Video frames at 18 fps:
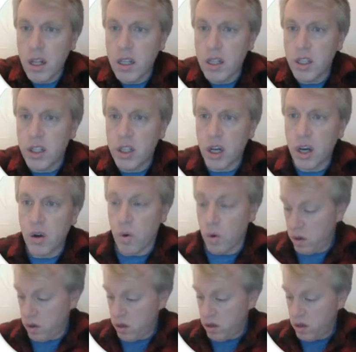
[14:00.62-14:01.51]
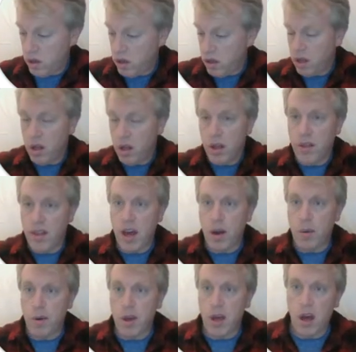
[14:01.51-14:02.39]
So, there
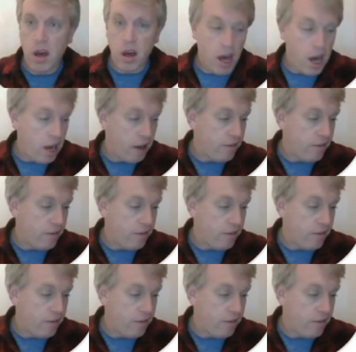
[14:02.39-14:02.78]
we are. I've